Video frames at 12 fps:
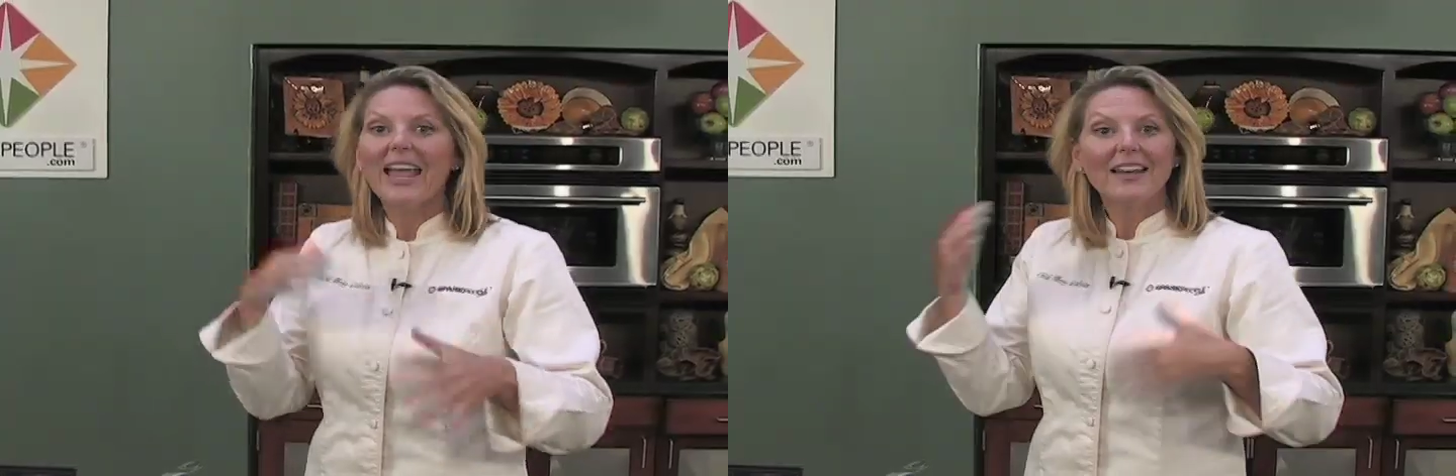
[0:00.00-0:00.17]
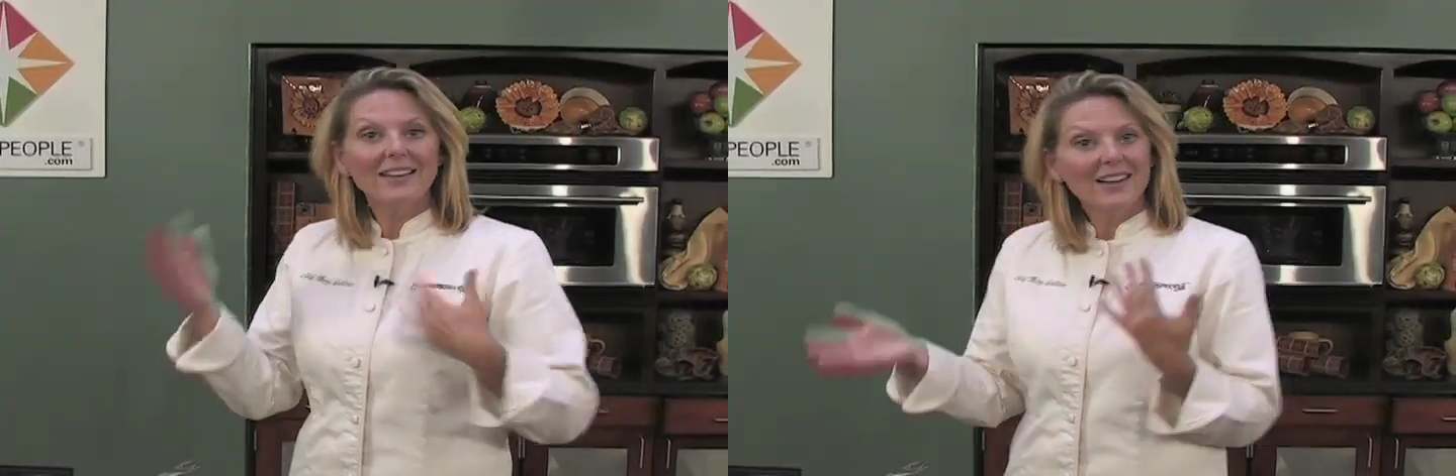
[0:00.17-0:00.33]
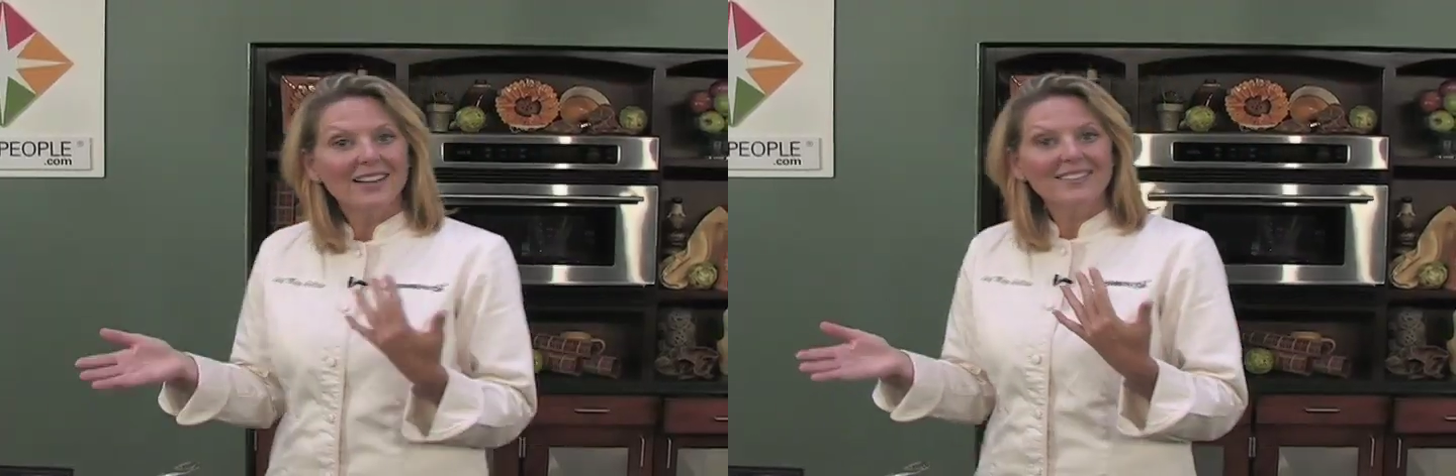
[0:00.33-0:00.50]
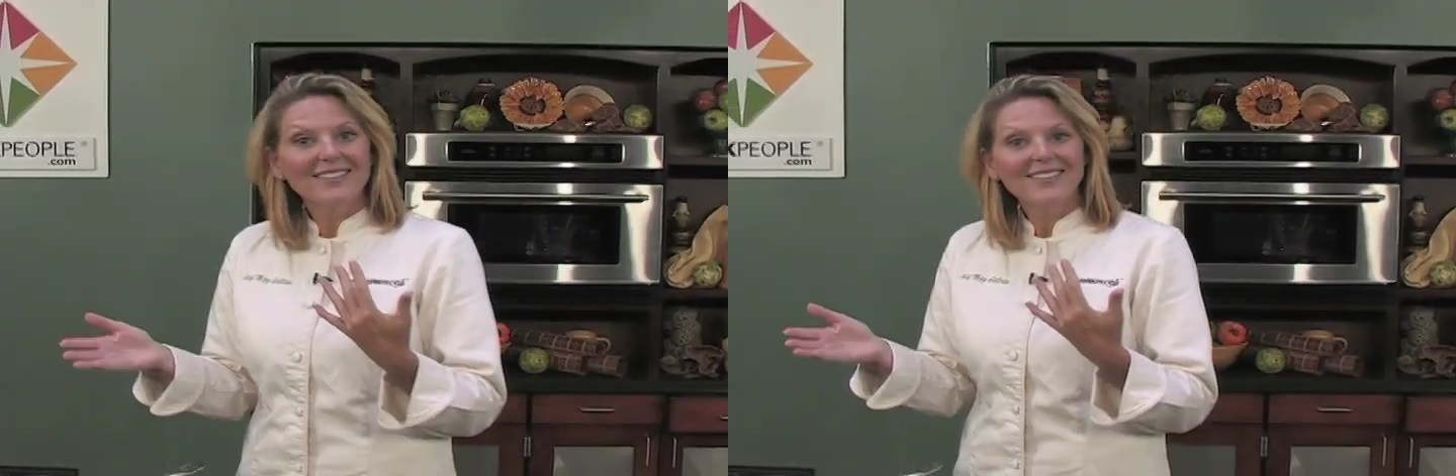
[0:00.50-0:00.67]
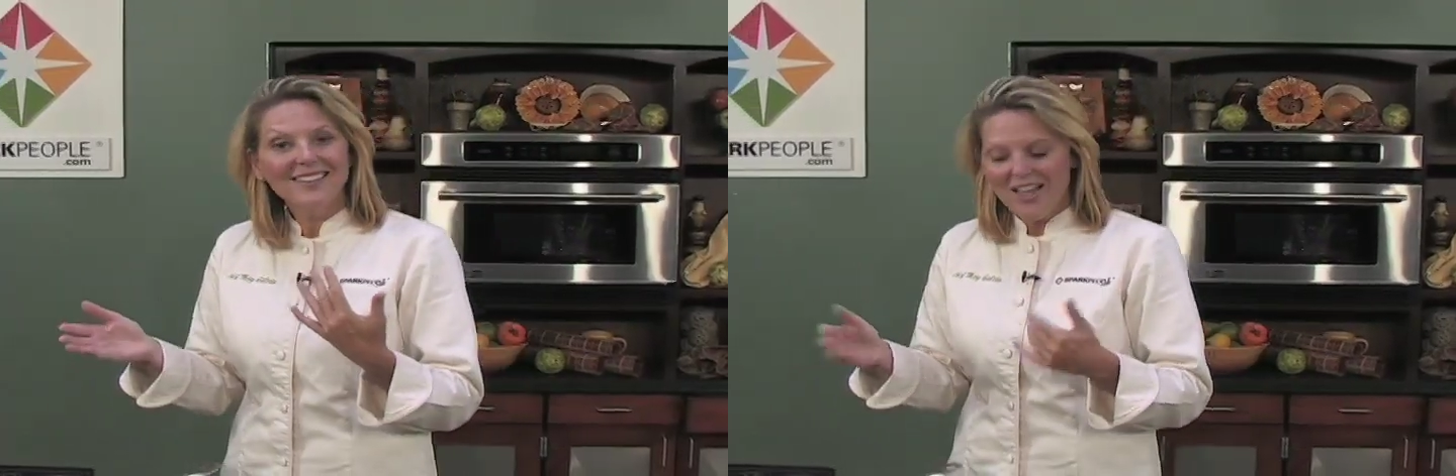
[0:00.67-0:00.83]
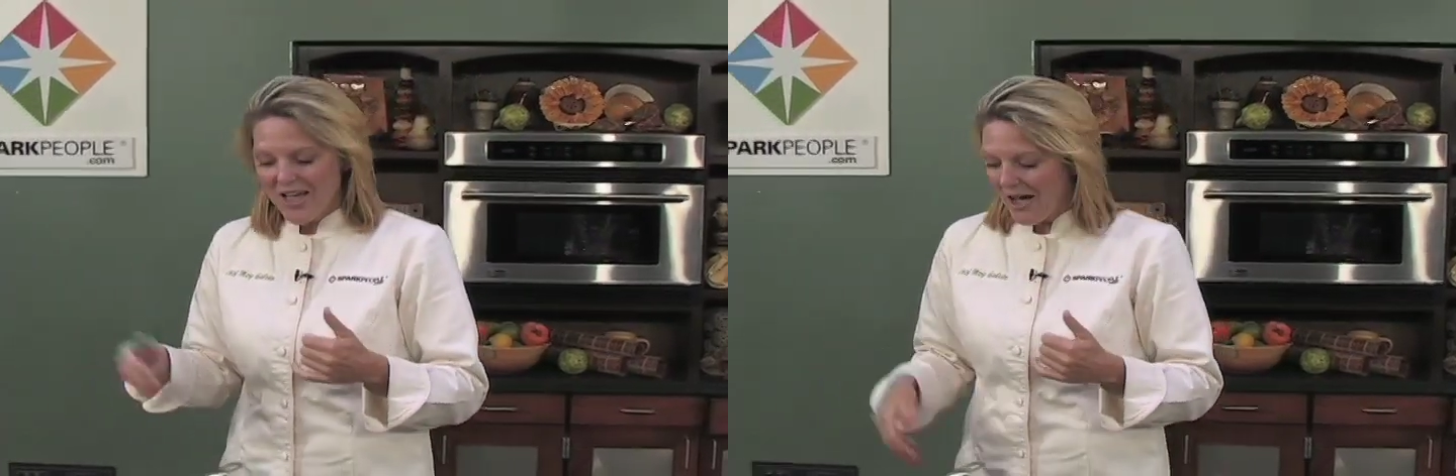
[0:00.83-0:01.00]
and
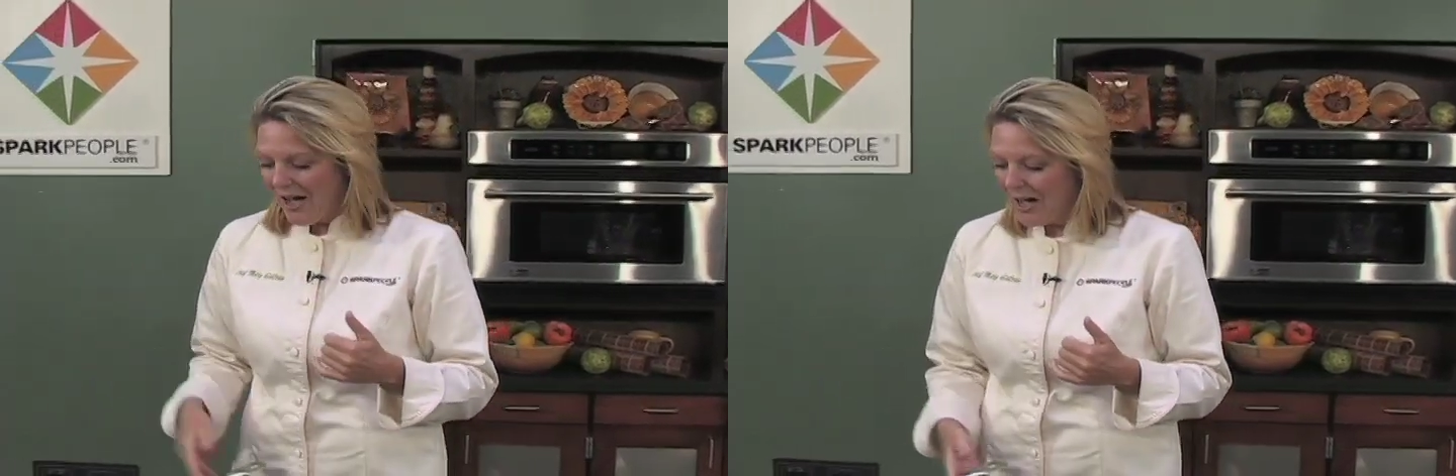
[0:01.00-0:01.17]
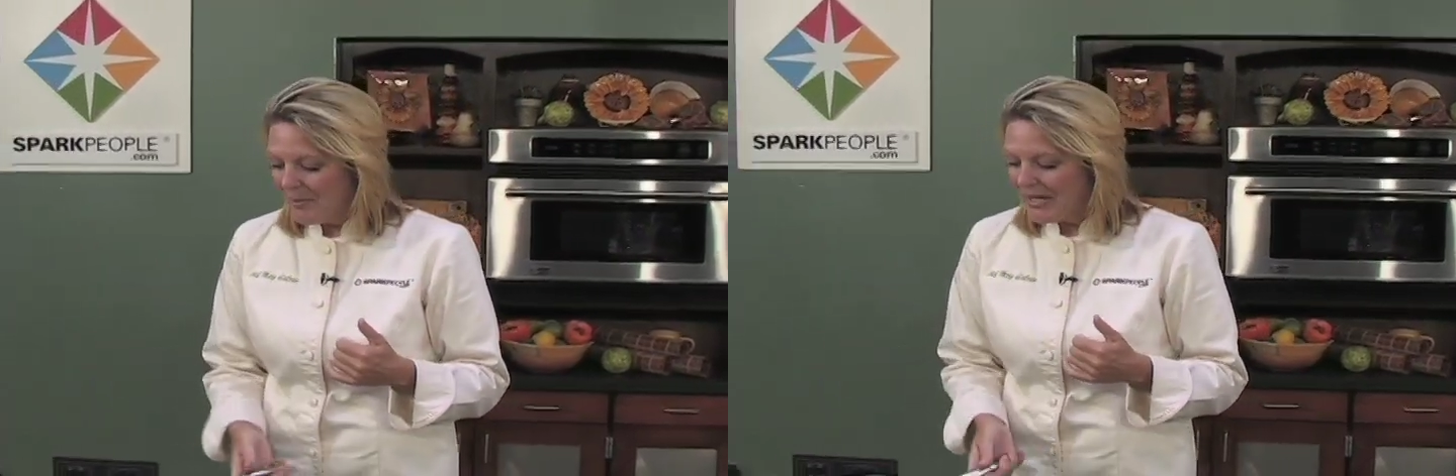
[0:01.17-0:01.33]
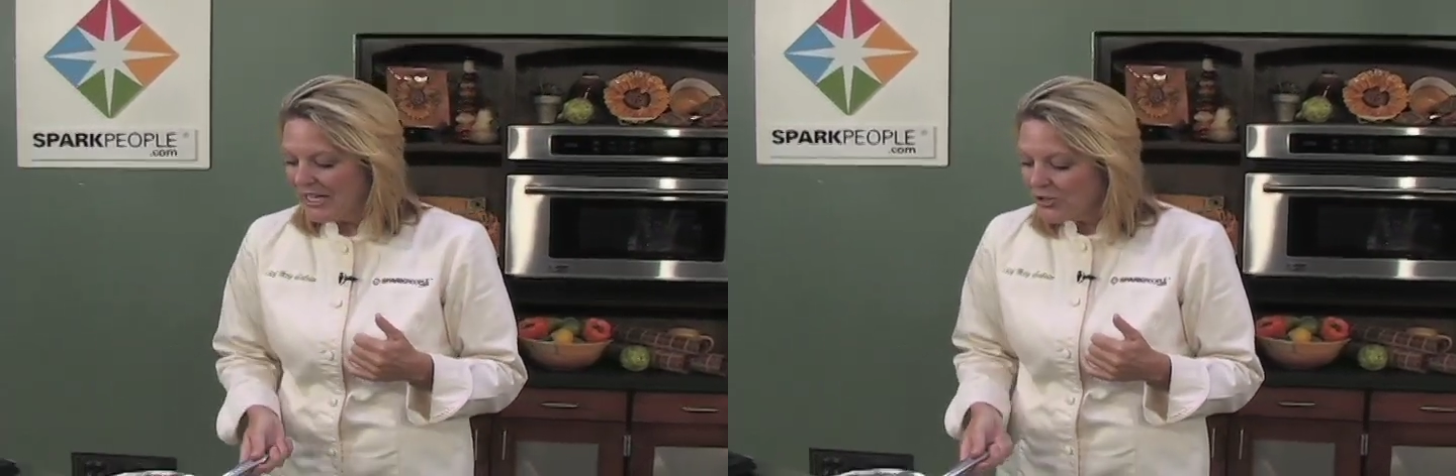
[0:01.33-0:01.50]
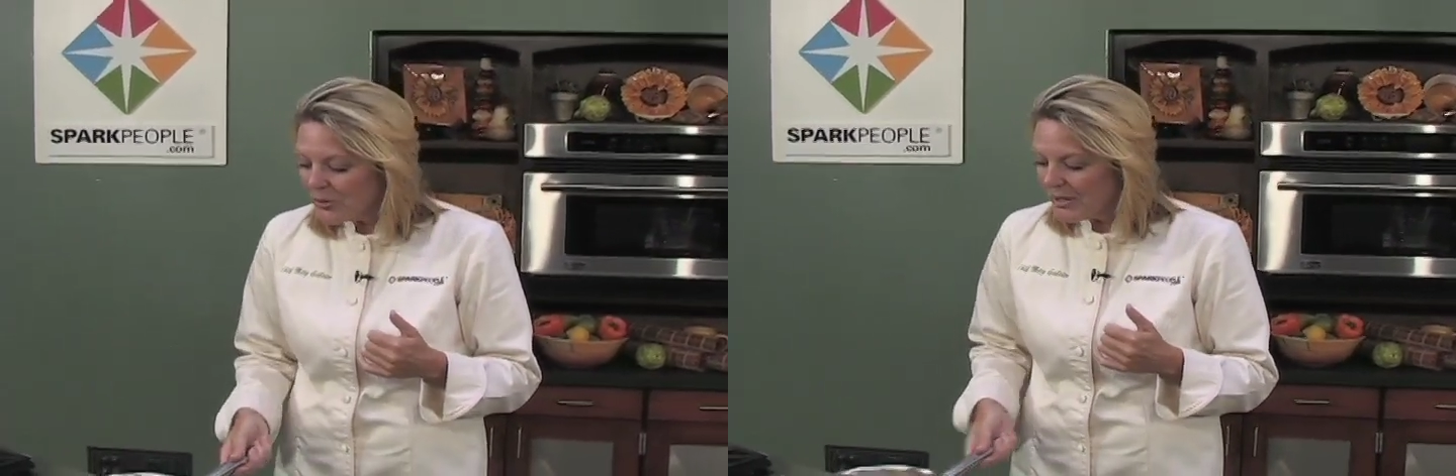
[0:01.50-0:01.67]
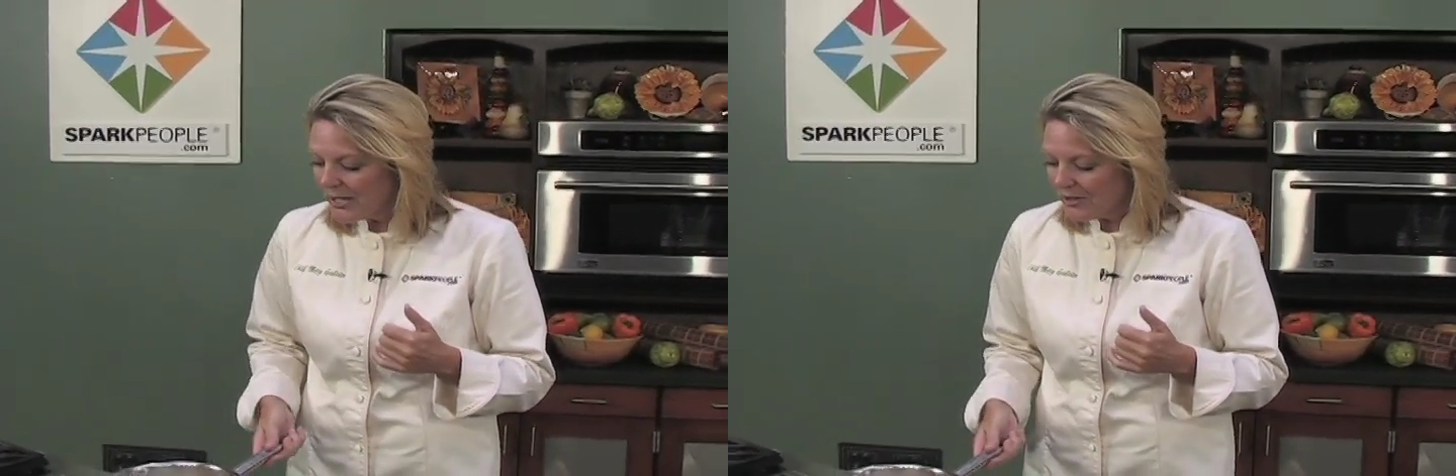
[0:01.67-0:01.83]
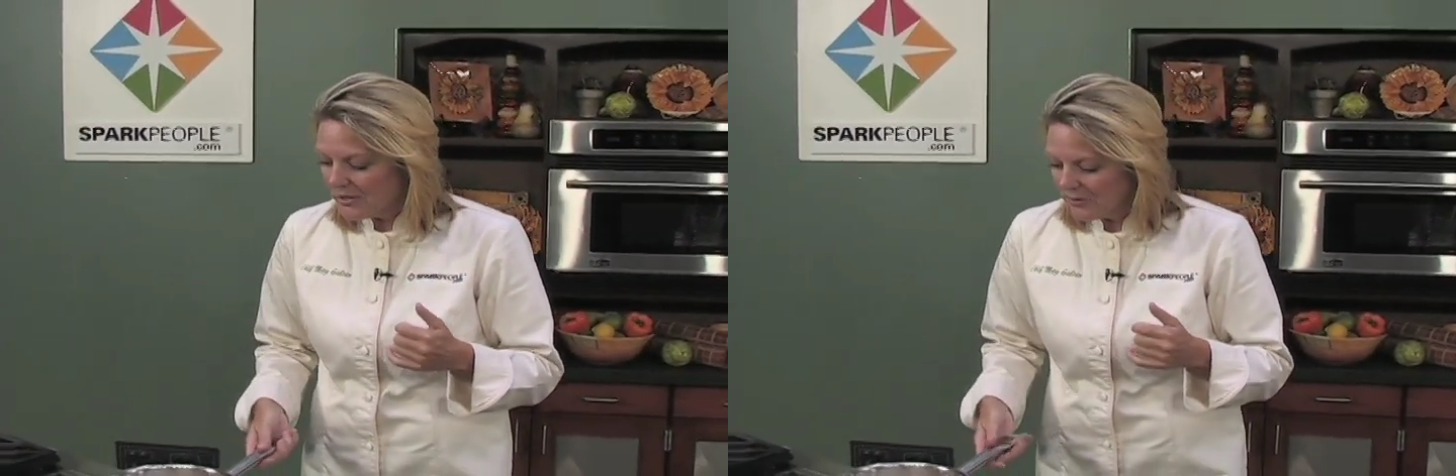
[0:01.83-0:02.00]
nuts in your
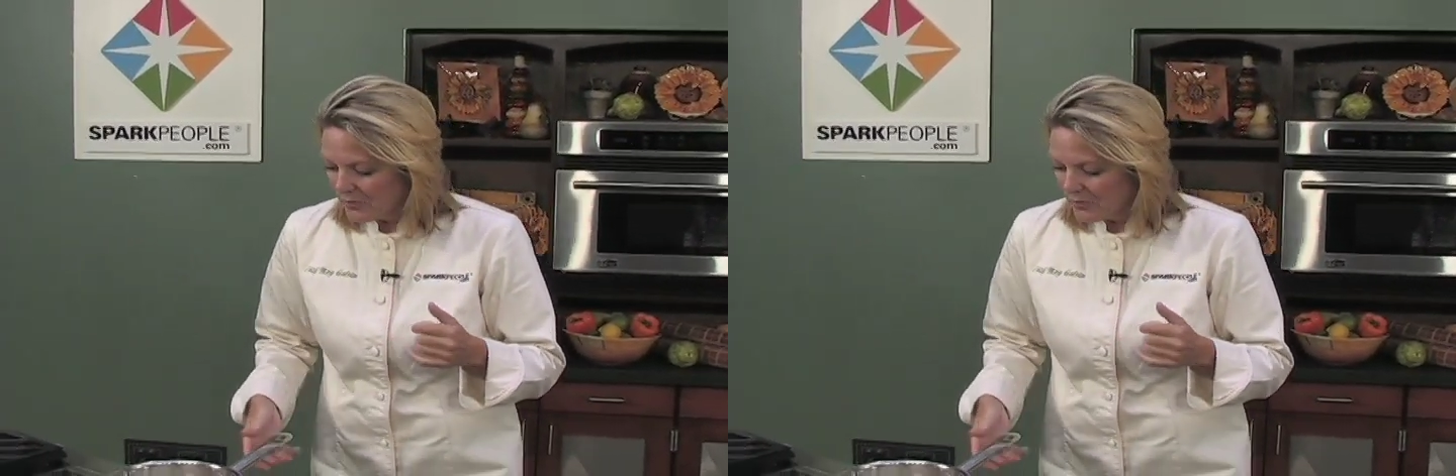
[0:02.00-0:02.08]
meal,